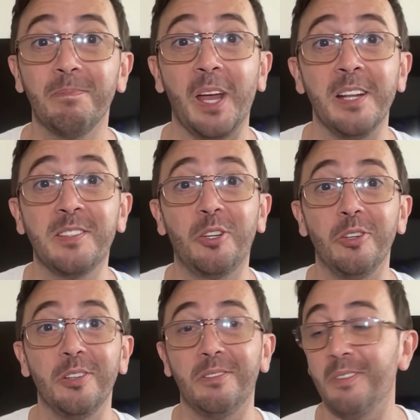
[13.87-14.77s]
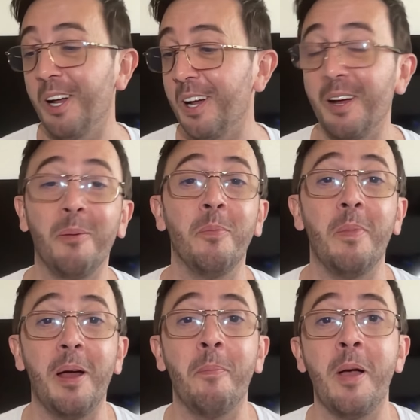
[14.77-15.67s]
it's good.
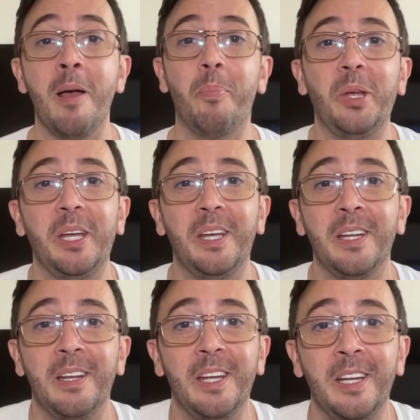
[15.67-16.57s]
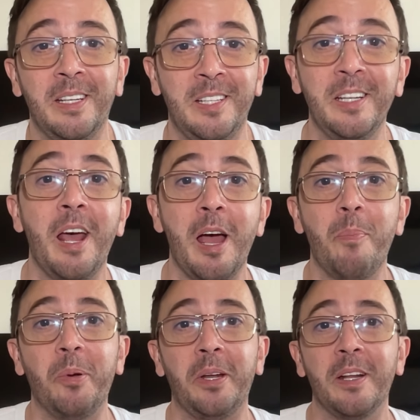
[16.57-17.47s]
I'm I'm happy. It it did
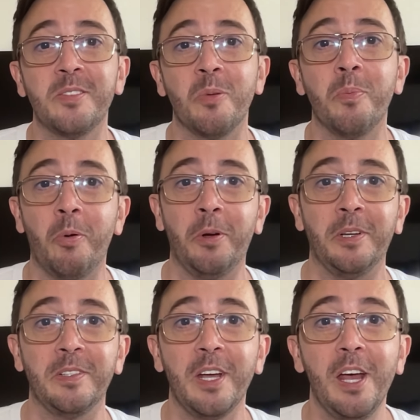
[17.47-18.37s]
happen at some point.